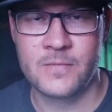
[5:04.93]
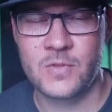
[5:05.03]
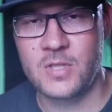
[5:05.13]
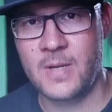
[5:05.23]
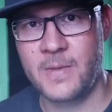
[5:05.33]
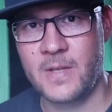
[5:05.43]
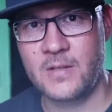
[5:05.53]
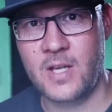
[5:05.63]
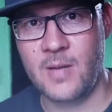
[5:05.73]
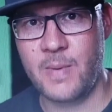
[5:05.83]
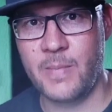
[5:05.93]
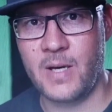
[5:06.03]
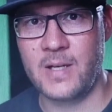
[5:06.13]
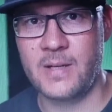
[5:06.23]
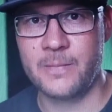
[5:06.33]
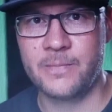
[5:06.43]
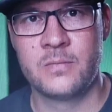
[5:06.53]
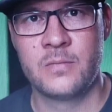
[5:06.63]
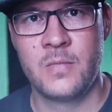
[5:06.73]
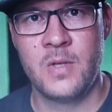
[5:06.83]
Just something to keep in mind.
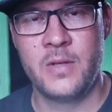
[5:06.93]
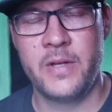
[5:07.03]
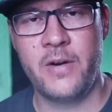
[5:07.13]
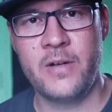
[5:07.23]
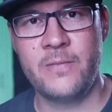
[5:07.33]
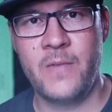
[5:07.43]
There are